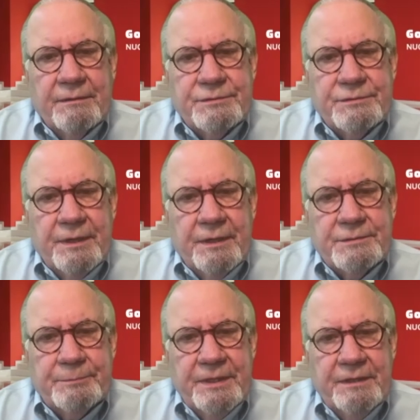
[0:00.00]

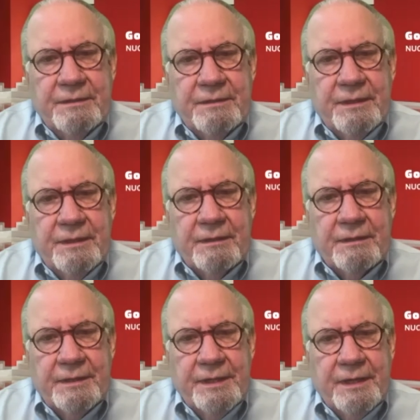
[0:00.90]
speed the
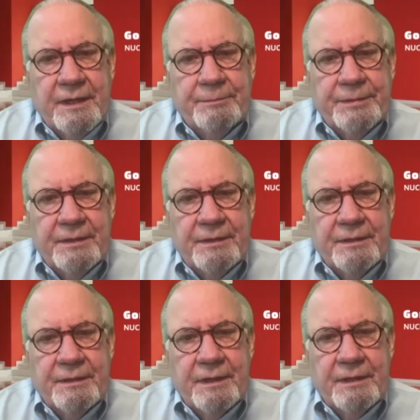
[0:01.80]
cleanup
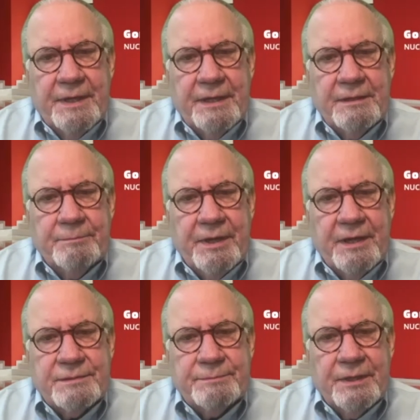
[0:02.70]
and make it
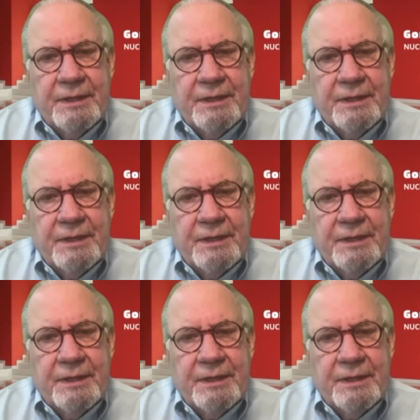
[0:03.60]
possible.